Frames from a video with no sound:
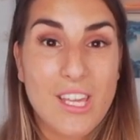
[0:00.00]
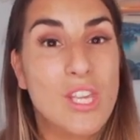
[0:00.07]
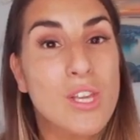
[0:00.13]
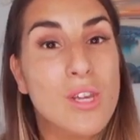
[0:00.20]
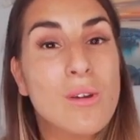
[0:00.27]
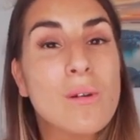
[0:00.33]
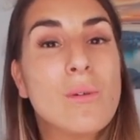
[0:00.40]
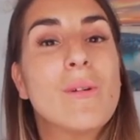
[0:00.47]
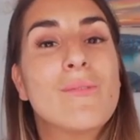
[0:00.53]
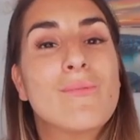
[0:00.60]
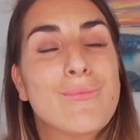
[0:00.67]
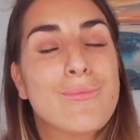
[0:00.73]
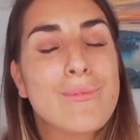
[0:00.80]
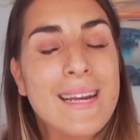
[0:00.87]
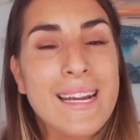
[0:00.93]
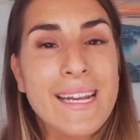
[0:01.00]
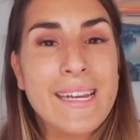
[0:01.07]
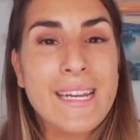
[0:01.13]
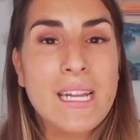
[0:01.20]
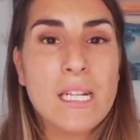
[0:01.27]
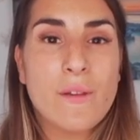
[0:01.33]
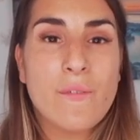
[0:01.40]
You really
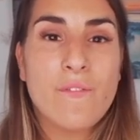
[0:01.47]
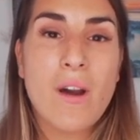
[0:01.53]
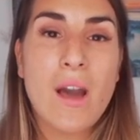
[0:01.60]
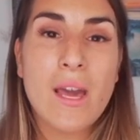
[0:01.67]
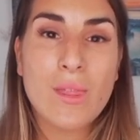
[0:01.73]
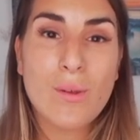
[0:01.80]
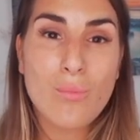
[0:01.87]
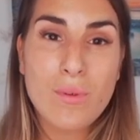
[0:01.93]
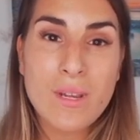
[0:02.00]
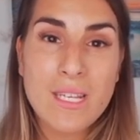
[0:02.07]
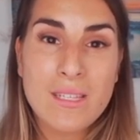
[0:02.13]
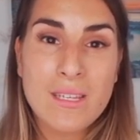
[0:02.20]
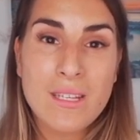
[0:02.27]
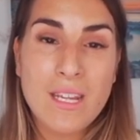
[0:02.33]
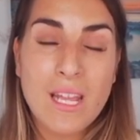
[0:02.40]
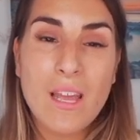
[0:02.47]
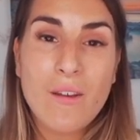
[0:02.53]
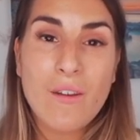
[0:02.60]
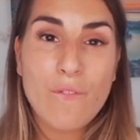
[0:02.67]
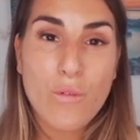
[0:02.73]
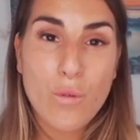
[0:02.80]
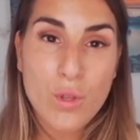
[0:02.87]
need to find the reason
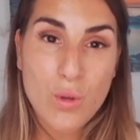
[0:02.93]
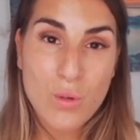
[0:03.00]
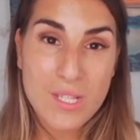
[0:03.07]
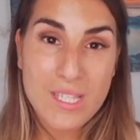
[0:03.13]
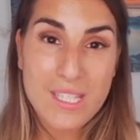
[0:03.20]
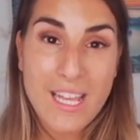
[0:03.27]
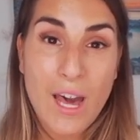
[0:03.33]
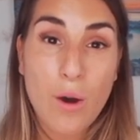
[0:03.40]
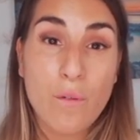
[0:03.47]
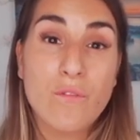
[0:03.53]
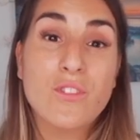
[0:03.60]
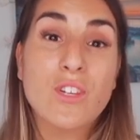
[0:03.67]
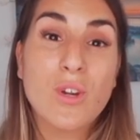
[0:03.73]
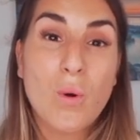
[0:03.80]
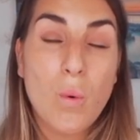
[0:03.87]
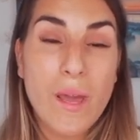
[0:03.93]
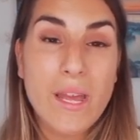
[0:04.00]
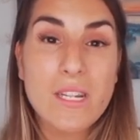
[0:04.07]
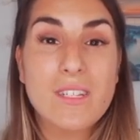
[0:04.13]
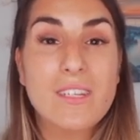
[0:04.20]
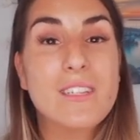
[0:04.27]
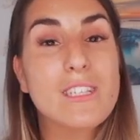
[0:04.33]
for yourself to
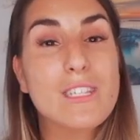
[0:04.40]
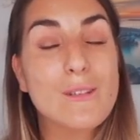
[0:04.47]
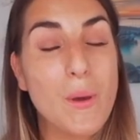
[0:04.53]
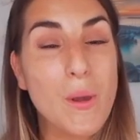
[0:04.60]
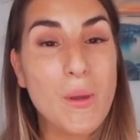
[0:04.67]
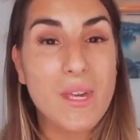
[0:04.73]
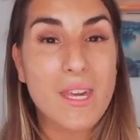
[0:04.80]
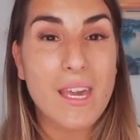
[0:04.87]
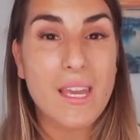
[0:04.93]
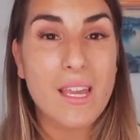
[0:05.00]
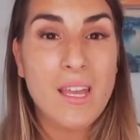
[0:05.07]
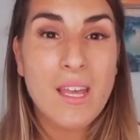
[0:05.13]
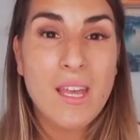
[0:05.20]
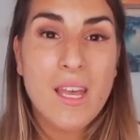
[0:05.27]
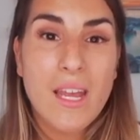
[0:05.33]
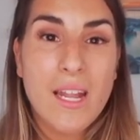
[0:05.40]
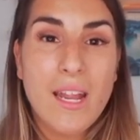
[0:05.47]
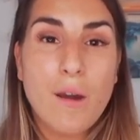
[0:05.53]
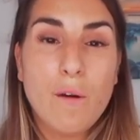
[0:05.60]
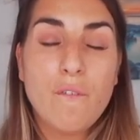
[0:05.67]
quit smoking. Now,